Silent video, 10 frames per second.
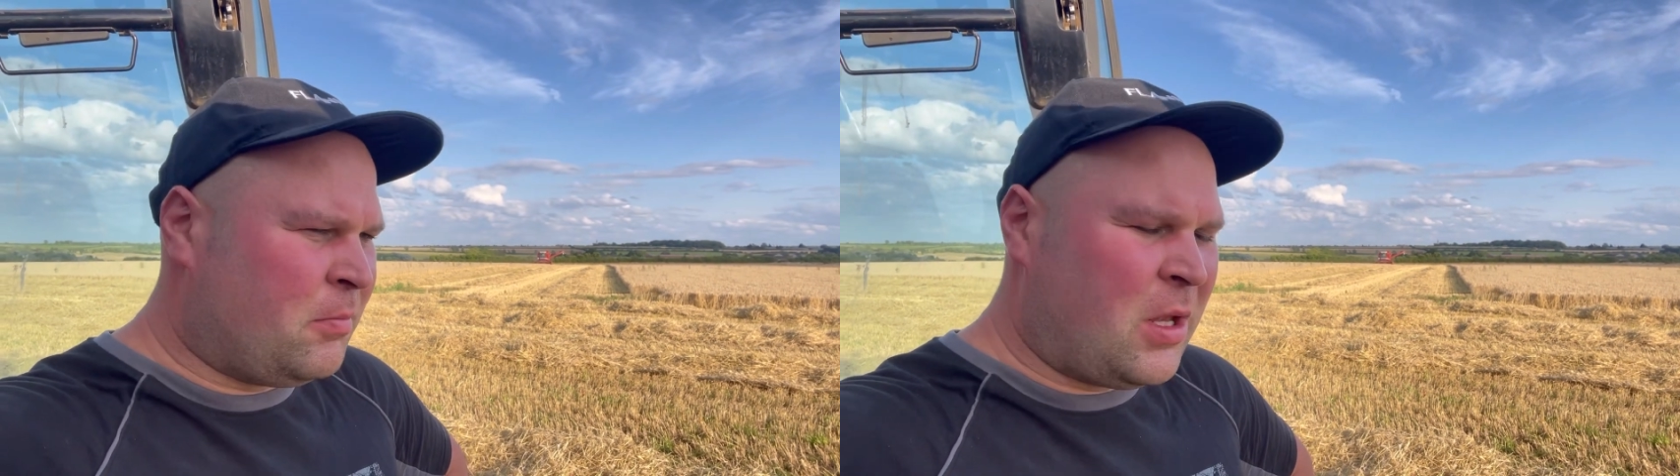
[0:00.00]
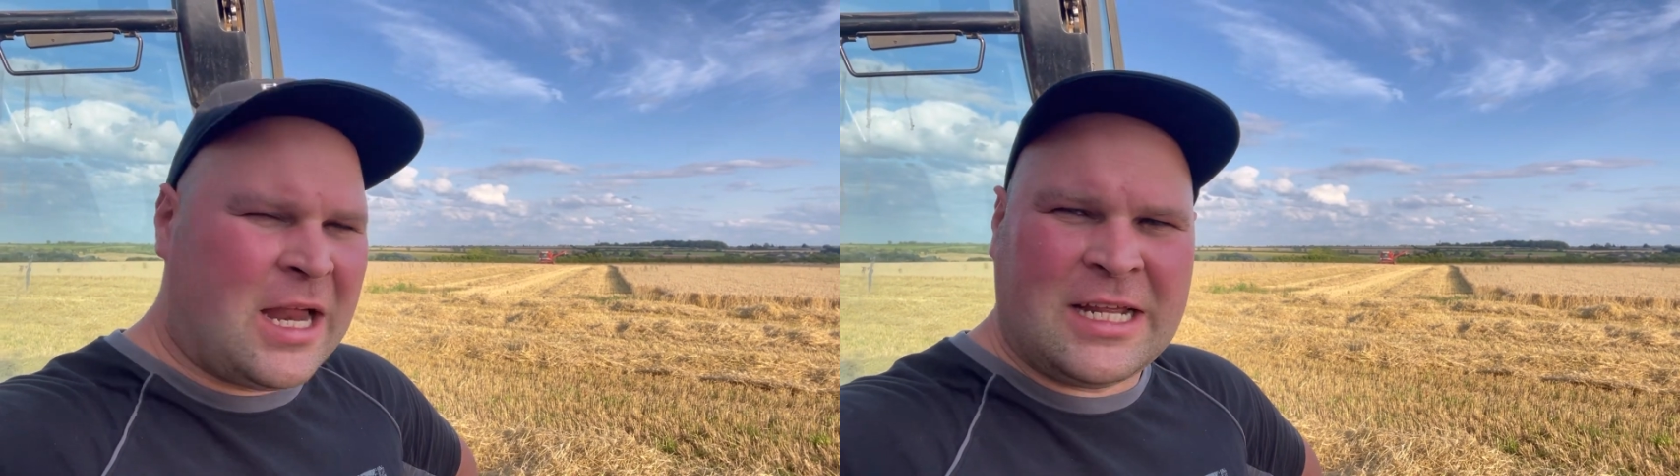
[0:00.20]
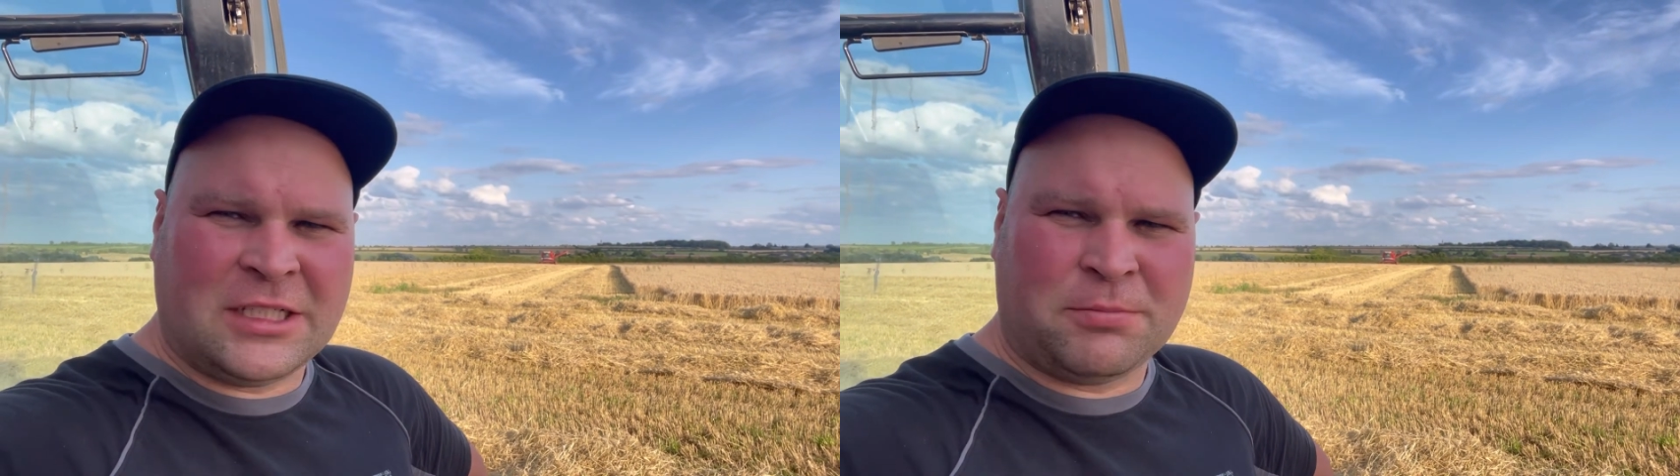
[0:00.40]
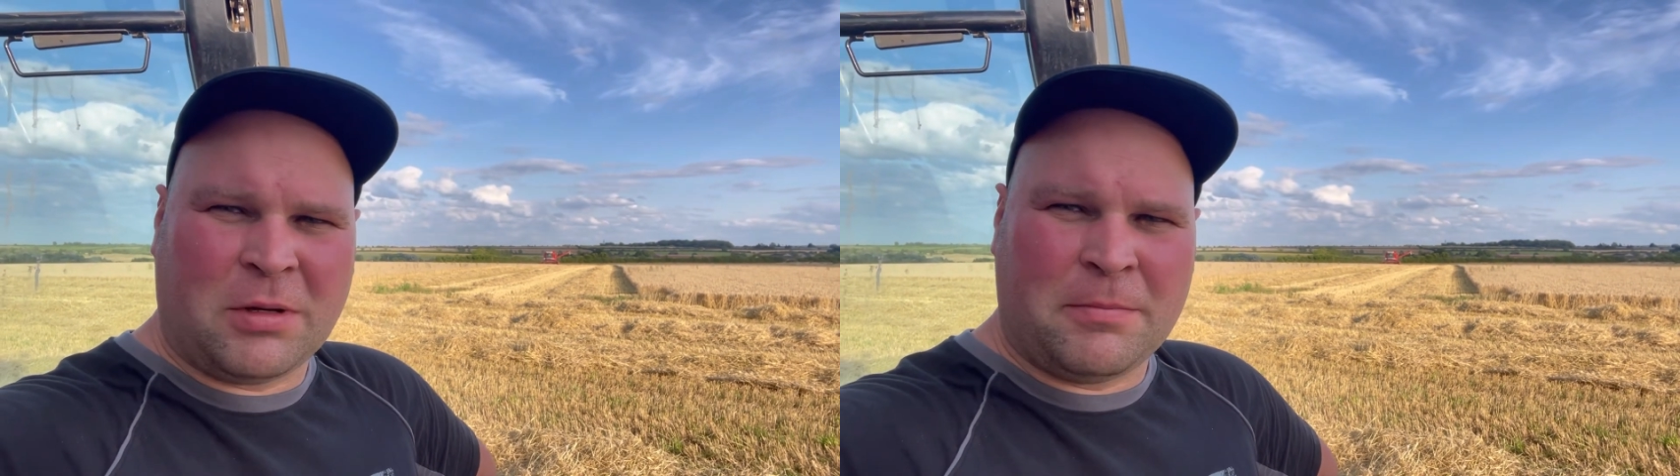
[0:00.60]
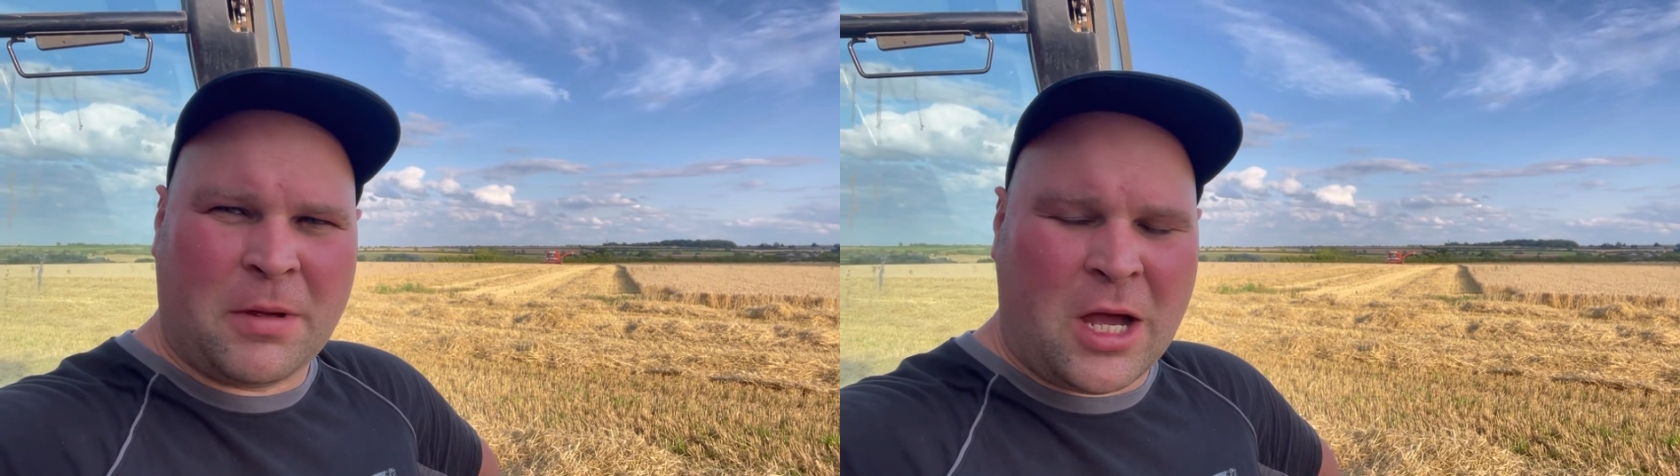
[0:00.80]
Planet
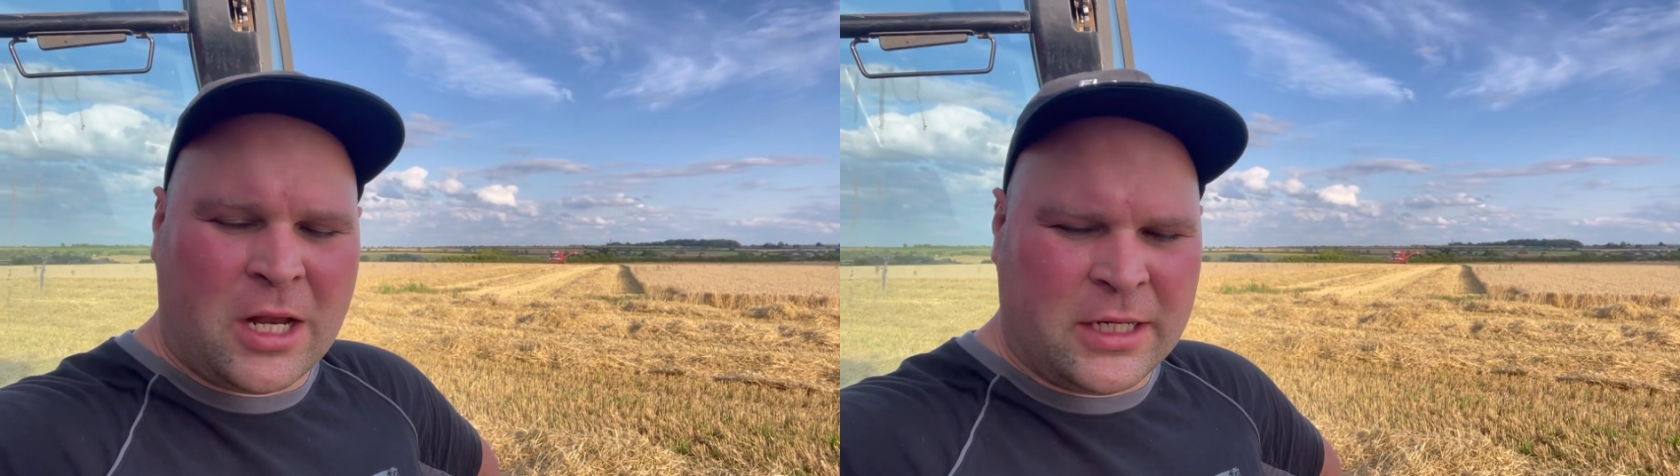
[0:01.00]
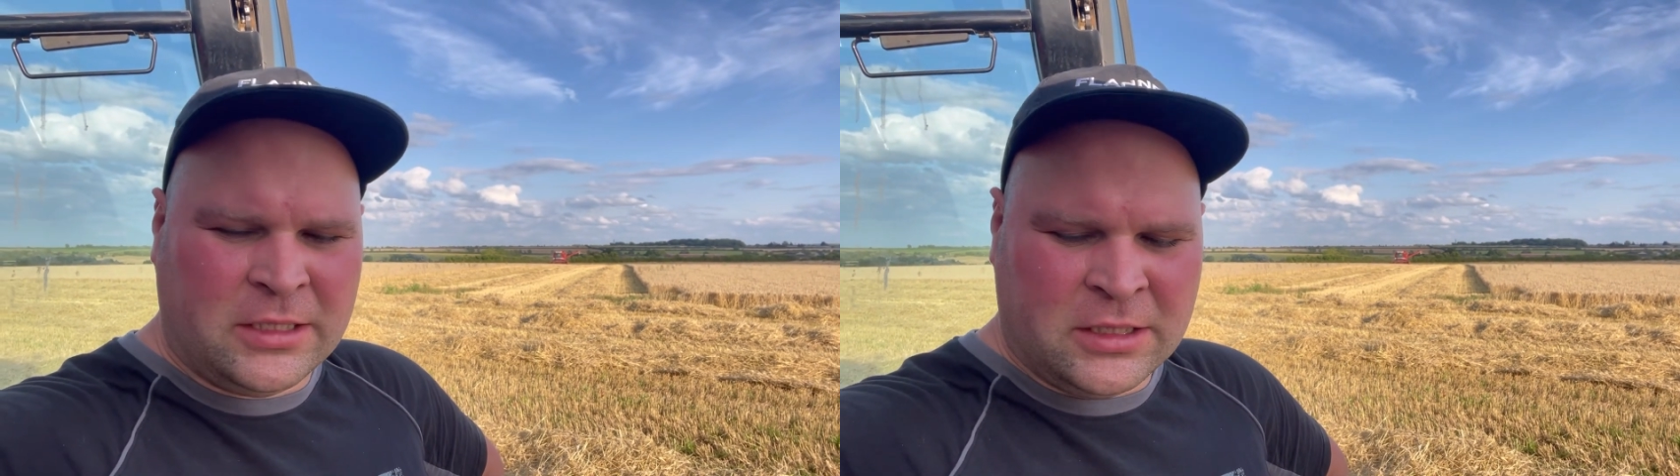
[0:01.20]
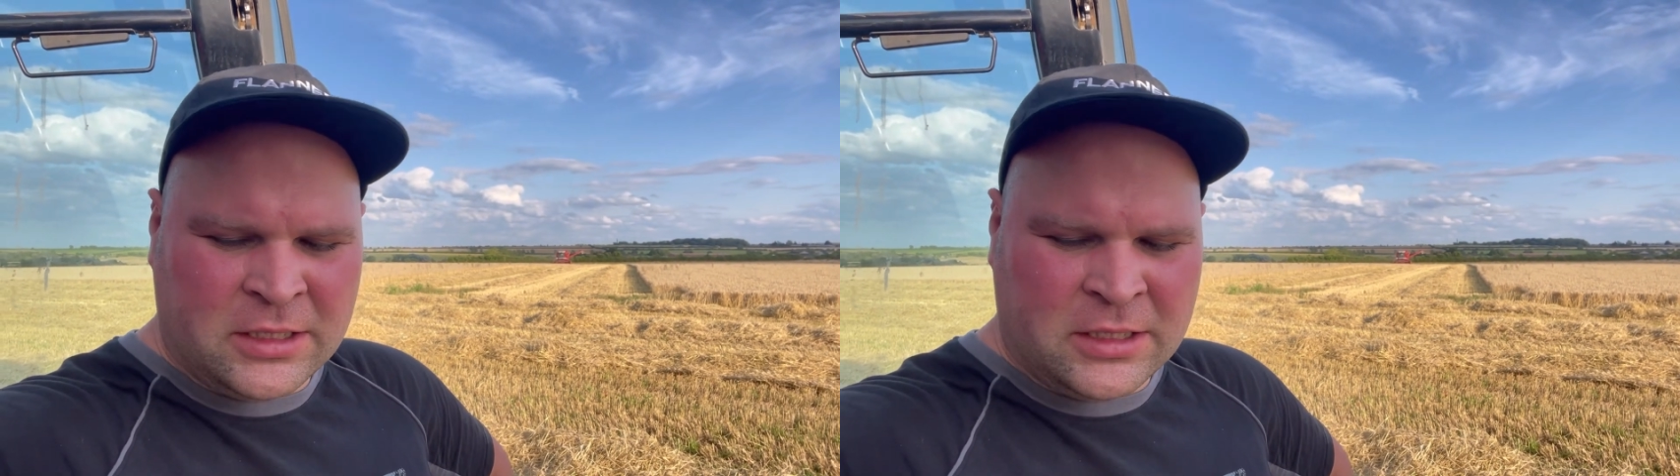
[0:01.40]
Spring Barley,